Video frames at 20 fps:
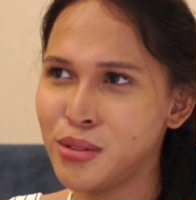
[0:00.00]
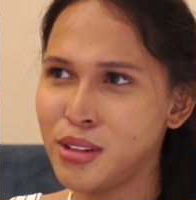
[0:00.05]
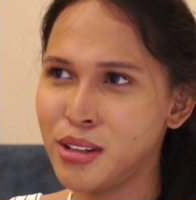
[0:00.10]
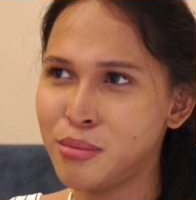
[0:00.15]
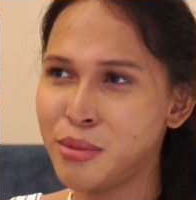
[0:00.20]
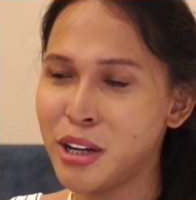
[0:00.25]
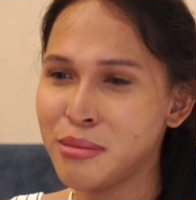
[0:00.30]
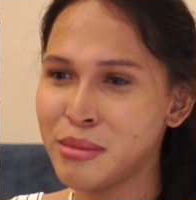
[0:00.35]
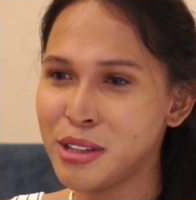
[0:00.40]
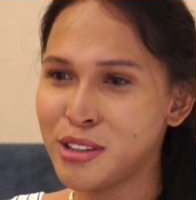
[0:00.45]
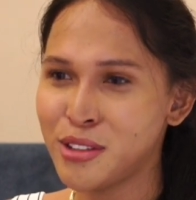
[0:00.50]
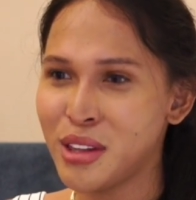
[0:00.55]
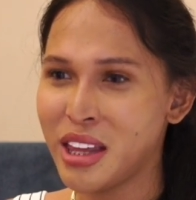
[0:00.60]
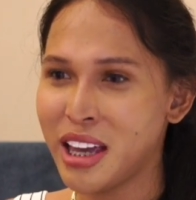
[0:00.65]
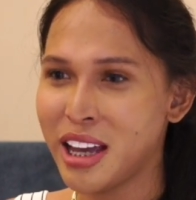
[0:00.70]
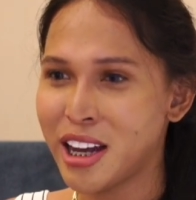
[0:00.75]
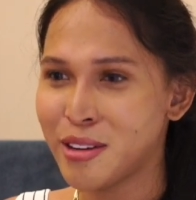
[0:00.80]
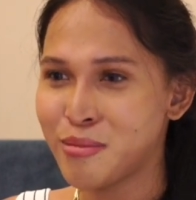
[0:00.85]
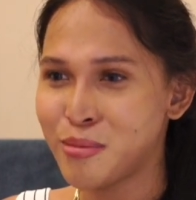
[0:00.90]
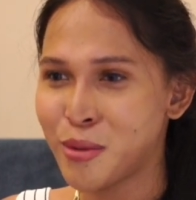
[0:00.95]
bring me to
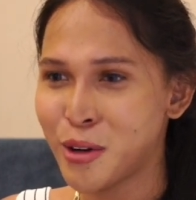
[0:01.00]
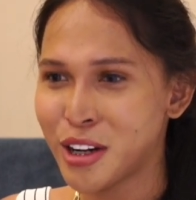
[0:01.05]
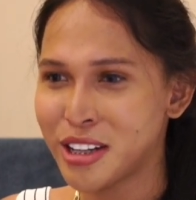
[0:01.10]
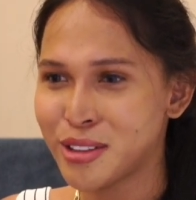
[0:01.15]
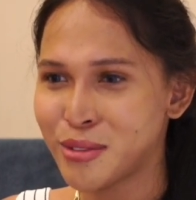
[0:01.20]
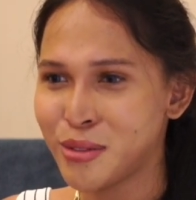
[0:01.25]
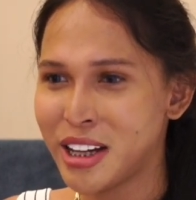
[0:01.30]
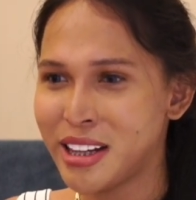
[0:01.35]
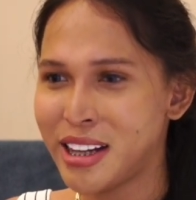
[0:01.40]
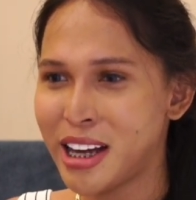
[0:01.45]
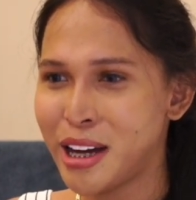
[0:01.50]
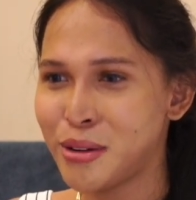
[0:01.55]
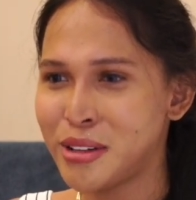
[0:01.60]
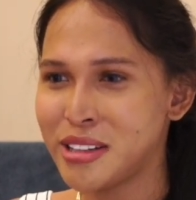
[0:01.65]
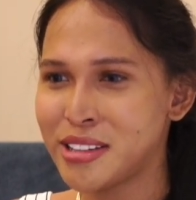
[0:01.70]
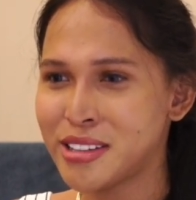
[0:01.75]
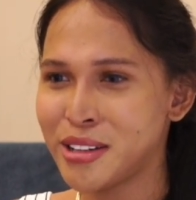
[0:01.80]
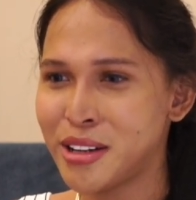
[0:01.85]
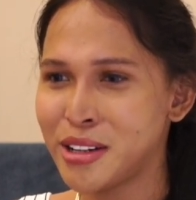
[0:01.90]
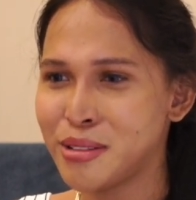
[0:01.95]
the airport while I
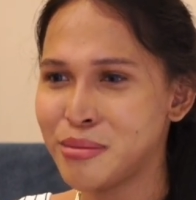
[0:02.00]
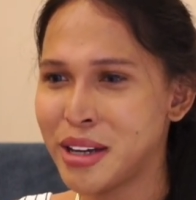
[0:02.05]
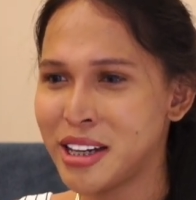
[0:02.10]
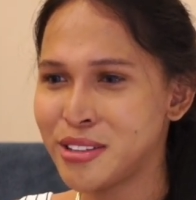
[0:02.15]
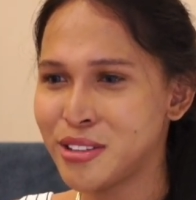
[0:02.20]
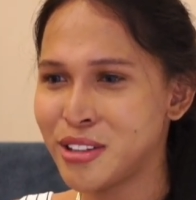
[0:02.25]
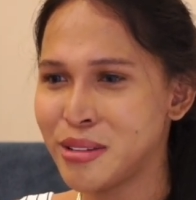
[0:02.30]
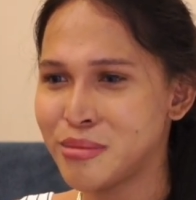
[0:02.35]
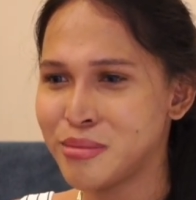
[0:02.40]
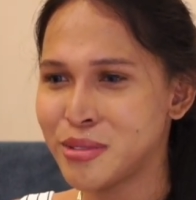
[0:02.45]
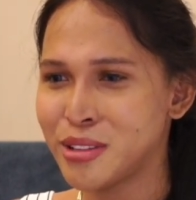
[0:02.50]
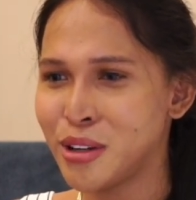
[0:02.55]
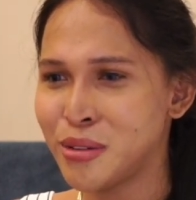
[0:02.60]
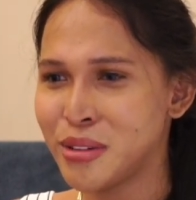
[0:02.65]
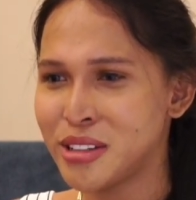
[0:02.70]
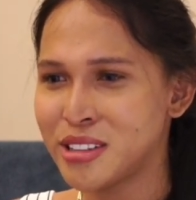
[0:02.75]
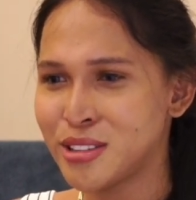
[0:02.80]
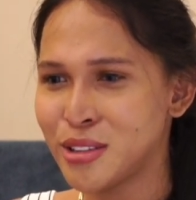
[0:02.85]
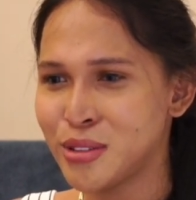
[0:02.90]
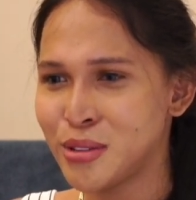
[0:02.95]
was on my trip
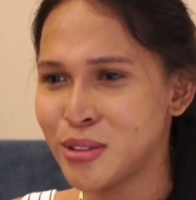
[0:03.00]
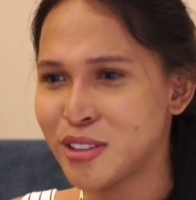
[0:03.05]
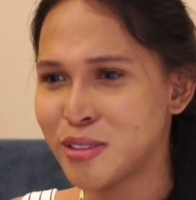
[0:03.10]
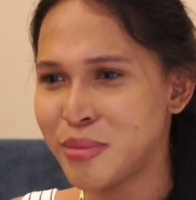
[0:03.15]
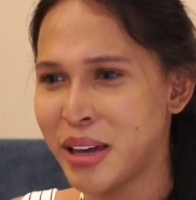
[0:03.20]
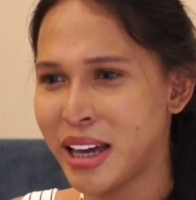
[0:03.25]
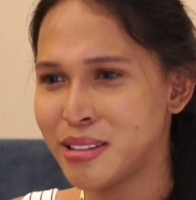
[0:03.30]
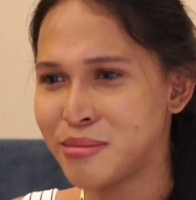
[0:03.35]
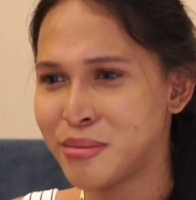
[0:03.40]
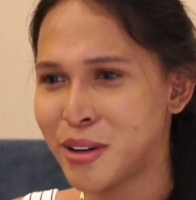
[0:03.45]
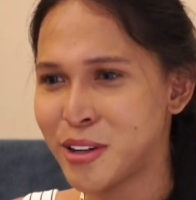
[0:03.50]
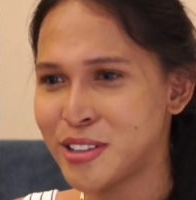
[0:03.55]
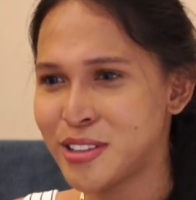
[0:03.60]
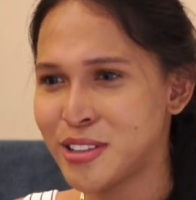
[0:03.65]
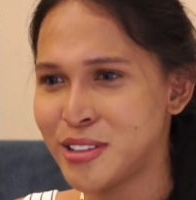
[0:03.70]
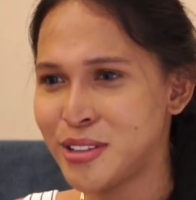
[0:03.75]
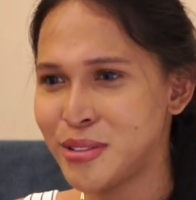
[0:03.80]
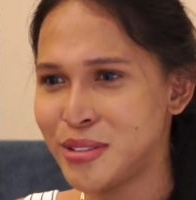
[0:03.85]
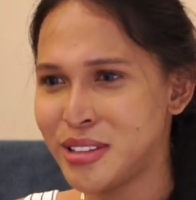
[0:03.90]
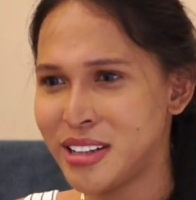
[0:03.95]
going to Spain,
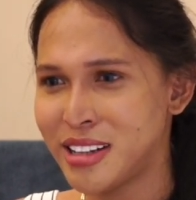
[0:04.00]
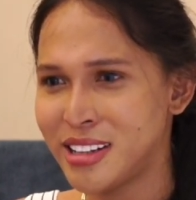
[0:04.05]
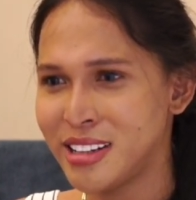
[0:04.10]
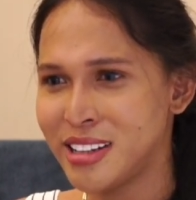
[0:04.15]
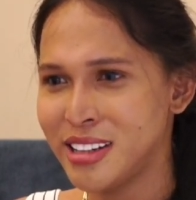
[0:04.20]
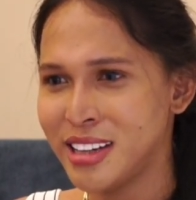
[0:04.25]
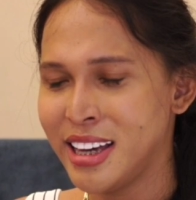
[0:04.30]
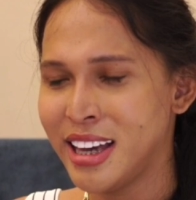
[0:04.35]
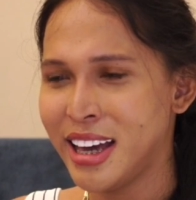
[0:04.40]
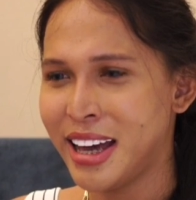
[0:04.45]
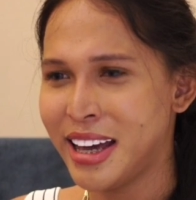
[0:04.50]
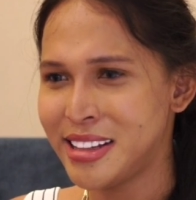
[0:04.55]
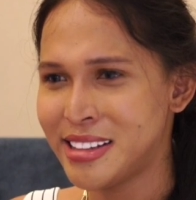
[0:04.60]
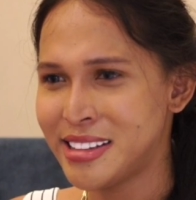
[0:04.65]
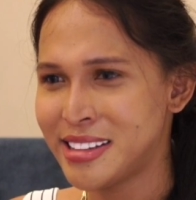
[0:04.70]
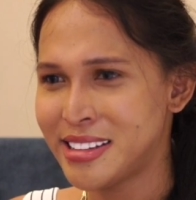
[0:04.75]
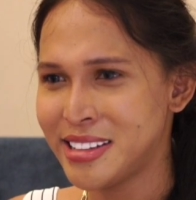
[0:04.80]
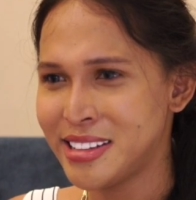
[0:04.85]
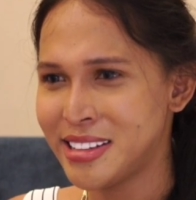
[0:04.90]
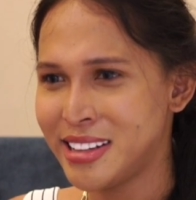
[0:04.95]
Barcelona, and
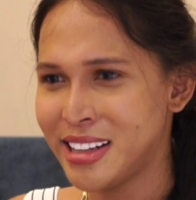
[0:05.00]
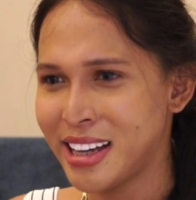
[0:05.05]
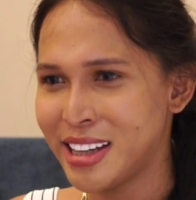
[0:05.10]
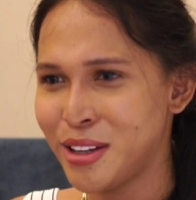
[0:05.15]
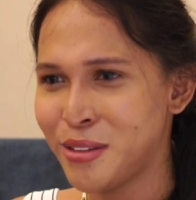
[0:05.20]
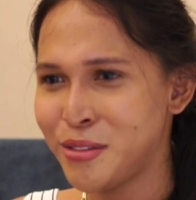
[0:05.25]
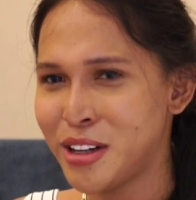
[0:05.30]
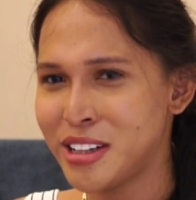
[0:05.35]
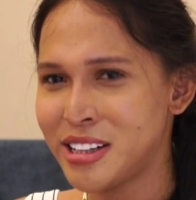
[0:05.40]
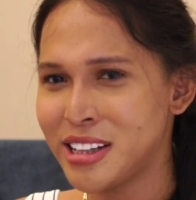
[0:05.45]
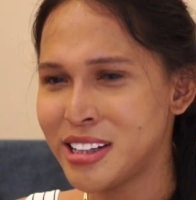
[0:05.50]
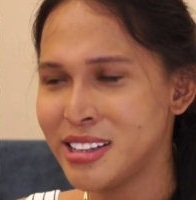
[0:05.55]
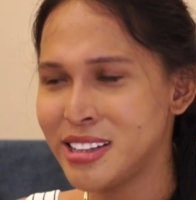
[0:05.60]
still like he wanted.